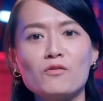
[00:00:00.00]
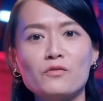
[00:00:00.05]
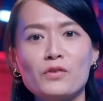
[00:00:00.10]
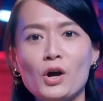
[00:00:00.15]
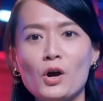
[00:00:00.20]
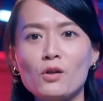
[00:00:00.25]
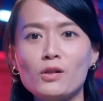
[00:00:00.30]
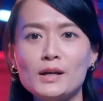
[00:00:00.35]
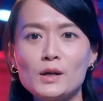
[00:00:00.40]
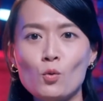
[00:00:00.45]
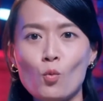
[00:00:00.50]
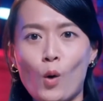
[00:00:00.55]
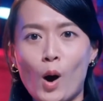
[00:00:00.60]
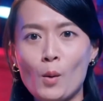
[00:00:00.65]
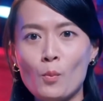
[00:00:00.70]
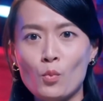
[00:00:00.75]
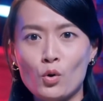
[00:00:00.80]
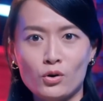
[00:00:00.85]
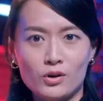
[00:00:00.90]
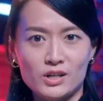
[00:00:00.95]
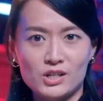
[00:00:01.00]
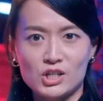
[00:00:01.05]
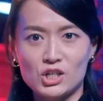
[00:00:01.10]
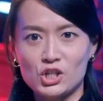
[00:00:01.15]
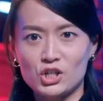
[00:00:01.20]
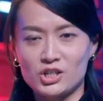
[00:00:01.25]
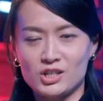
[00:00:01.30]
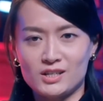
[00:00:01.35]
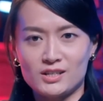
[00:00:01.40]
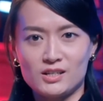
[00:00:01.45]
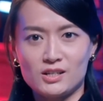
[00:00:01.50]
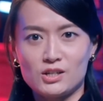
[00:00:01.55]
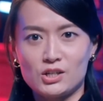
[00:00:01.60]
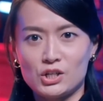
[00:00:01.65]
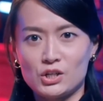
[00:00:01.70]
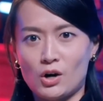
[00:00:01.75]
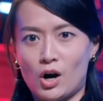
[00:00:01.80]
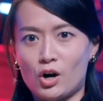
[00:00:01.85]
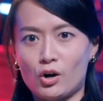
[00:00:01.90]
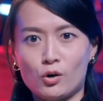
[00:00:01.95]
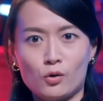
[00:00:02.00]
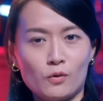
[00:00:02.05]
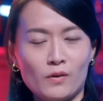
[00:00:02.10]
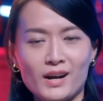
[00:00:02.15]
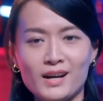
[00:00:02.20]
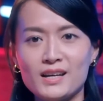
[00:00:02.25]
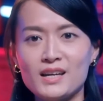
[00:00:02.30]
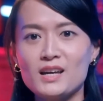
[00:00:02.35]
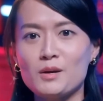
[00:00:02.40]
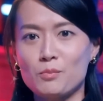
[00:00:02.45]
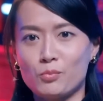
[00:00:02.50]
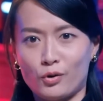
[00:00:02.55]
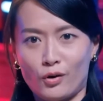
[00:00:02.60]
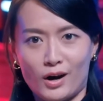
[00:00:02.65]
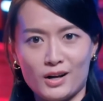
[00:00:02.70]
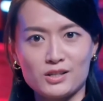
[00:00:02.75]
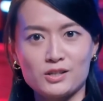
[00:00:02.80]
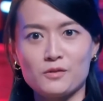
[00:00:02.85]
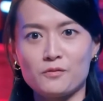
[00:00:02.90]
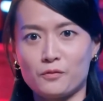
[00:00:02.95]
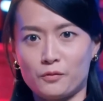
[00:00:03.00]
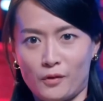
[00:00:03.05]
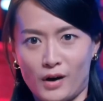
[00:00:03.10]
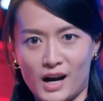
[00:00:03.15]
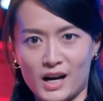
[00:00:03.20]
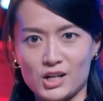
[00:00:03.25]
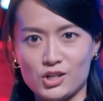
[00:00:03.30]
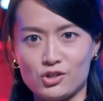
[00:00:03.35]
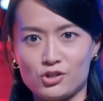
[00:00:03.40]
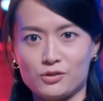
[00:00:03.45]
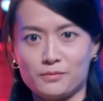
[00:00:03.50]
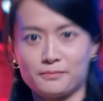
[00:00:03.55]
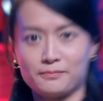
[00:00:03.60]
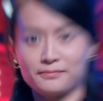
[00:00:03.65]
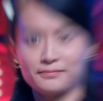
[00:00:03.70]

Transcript: unveiling one more addition to our already impressive range,